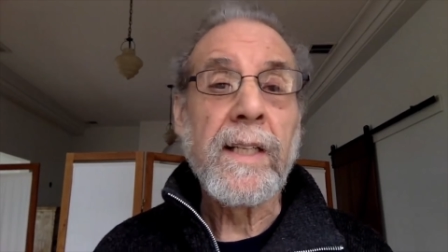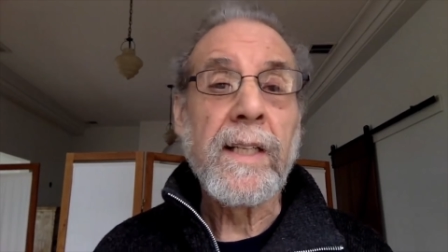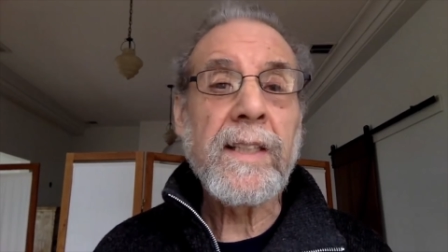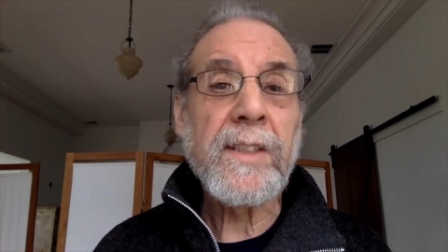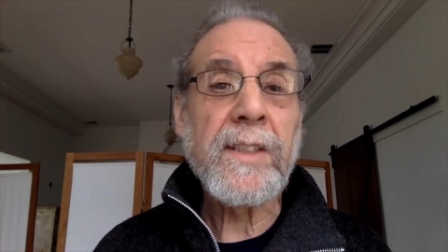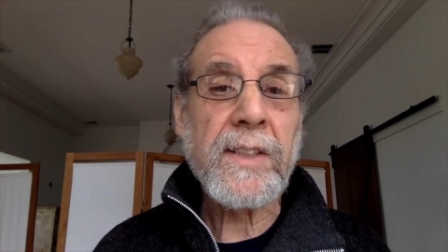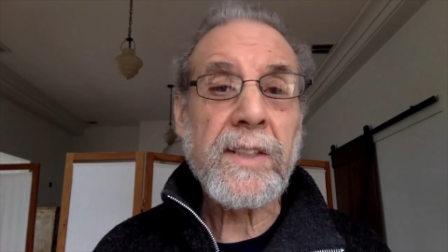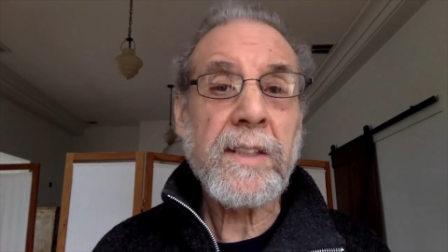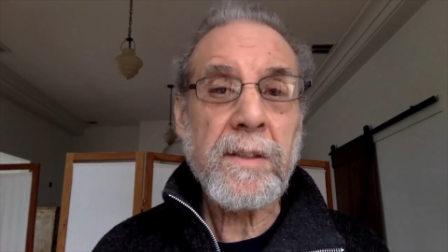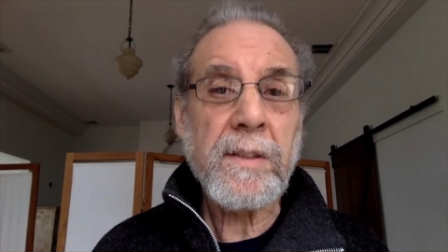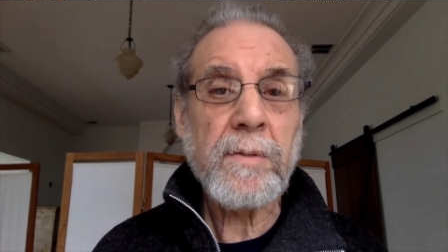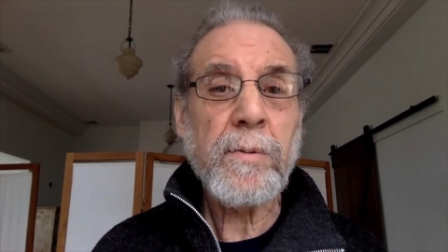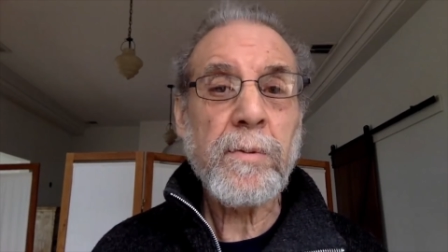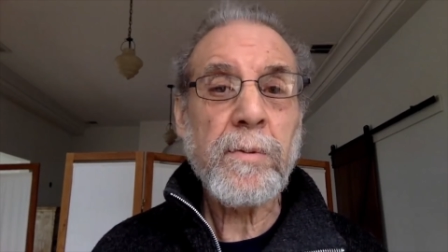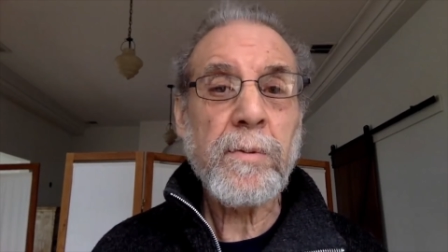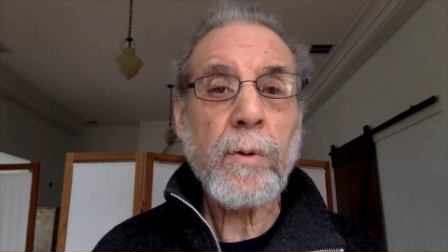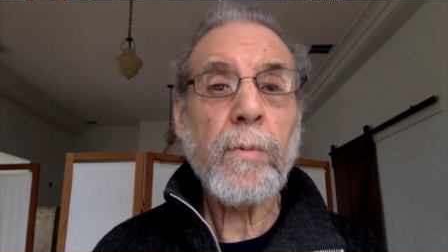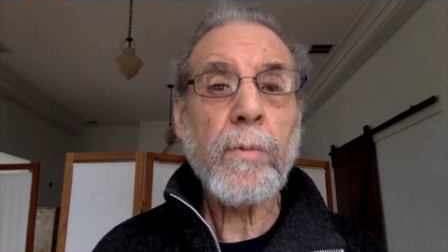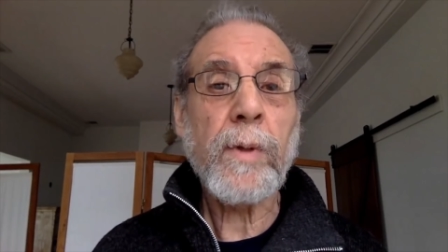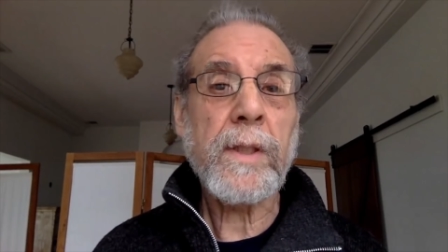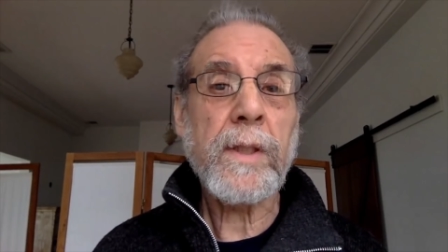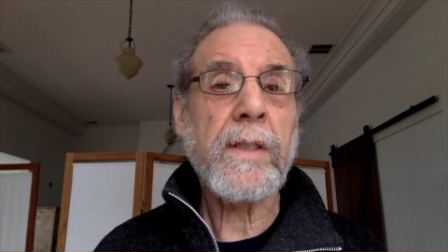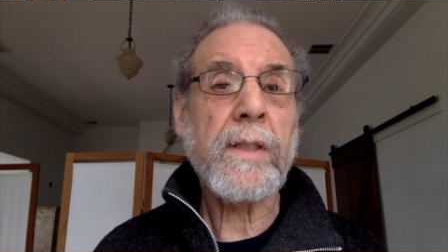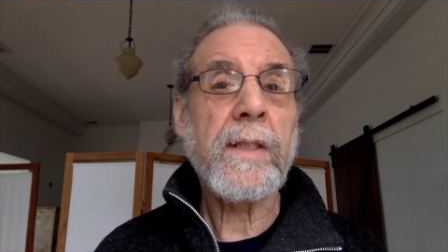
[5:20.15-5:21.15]
is that, you
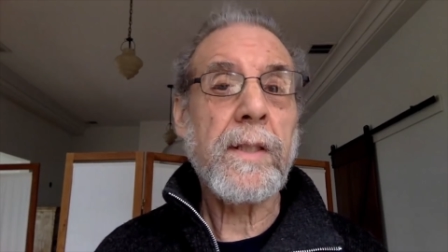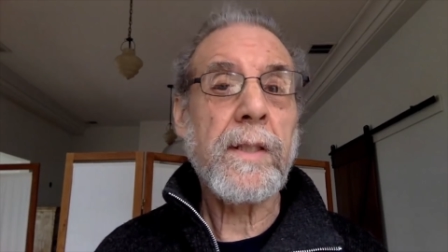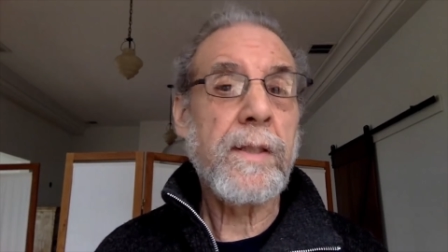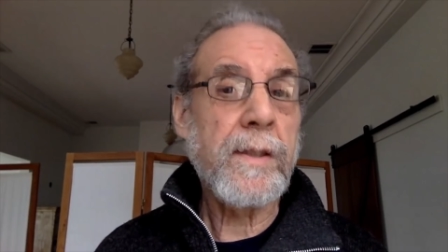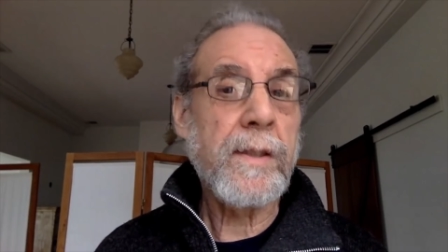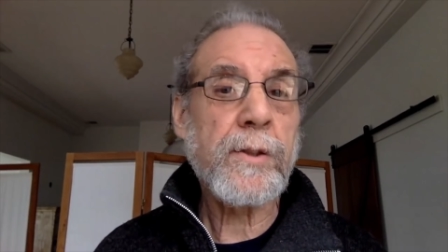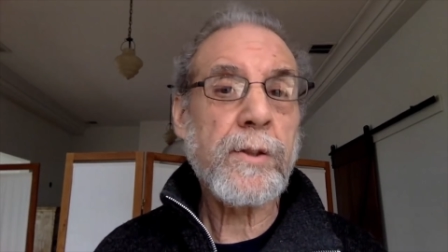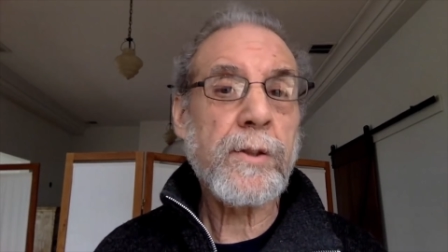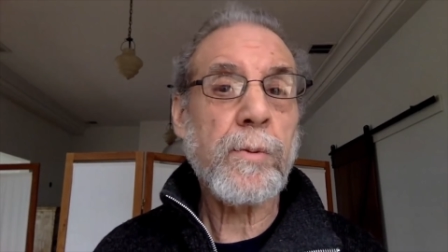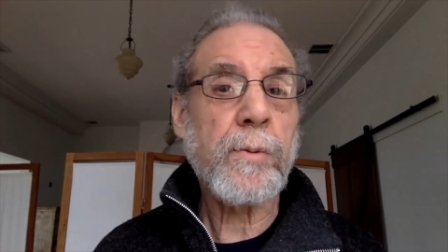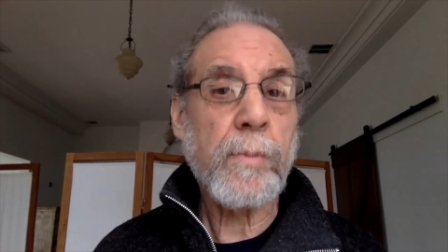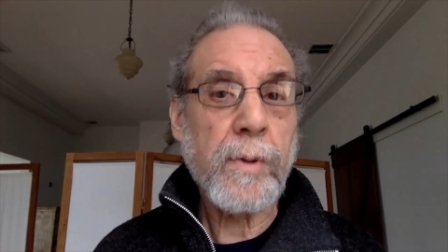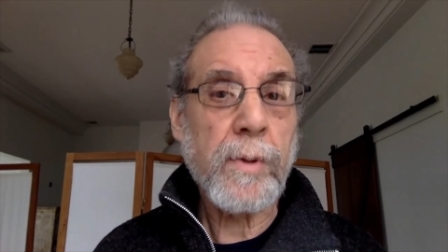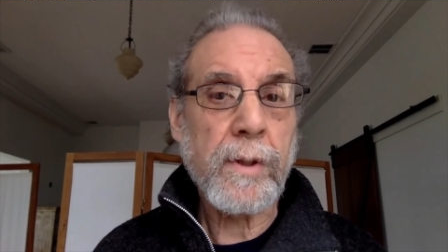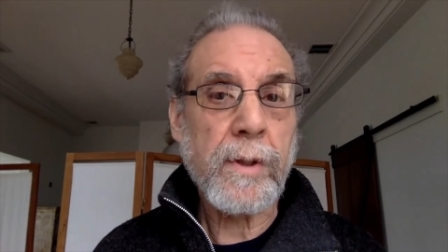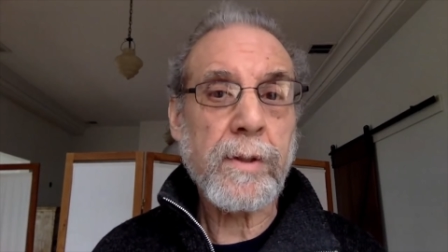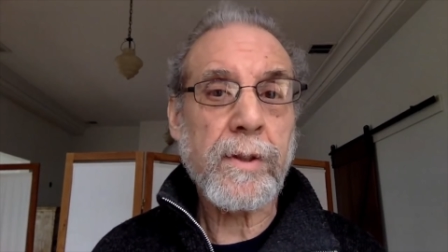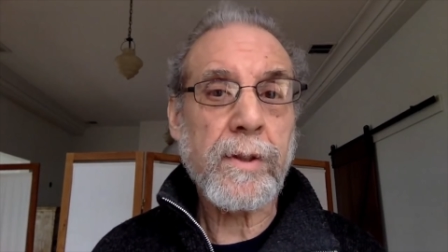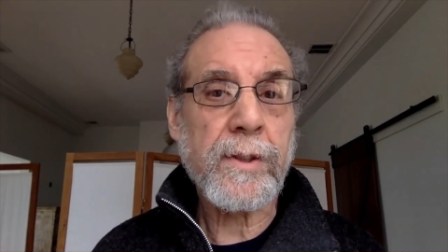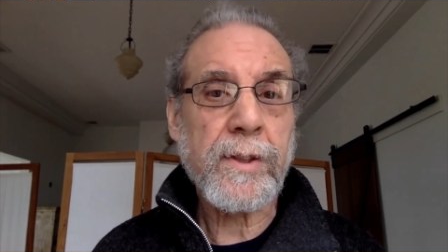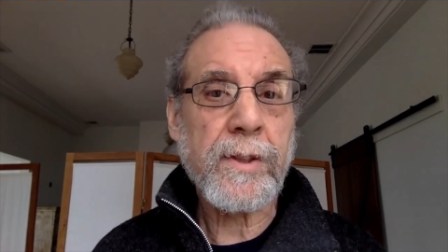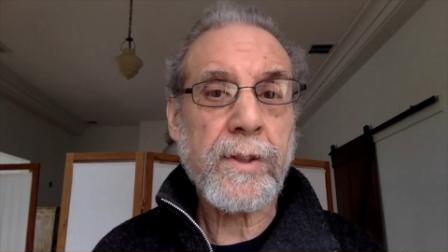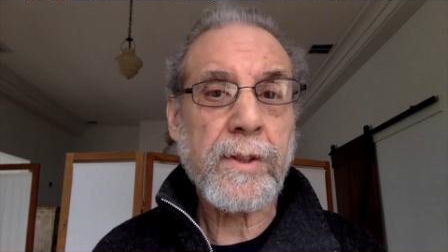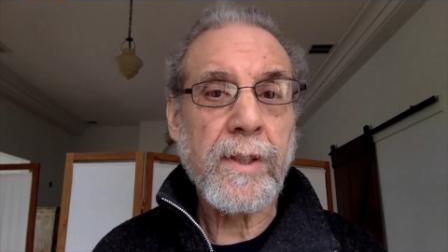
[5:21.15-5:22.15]
know what, this
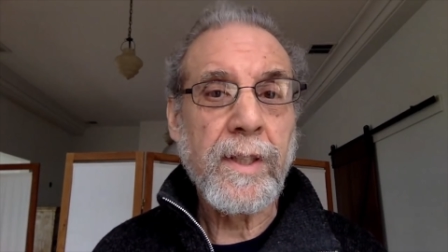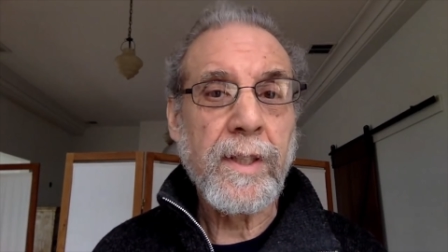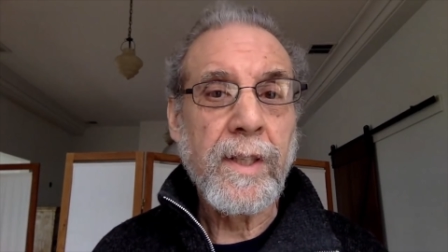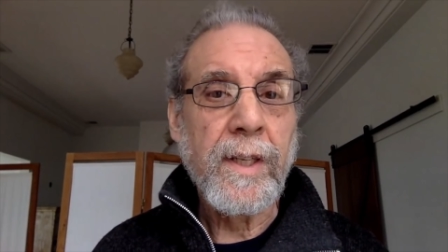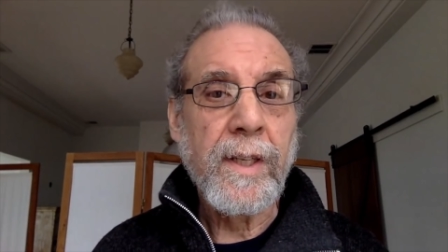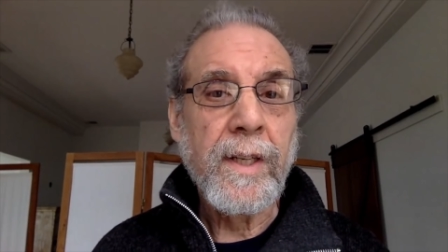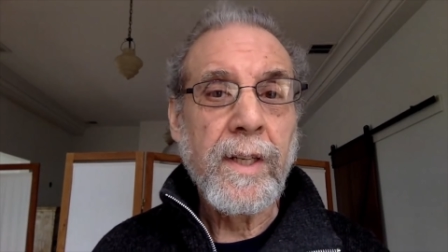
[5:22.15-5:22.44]
works.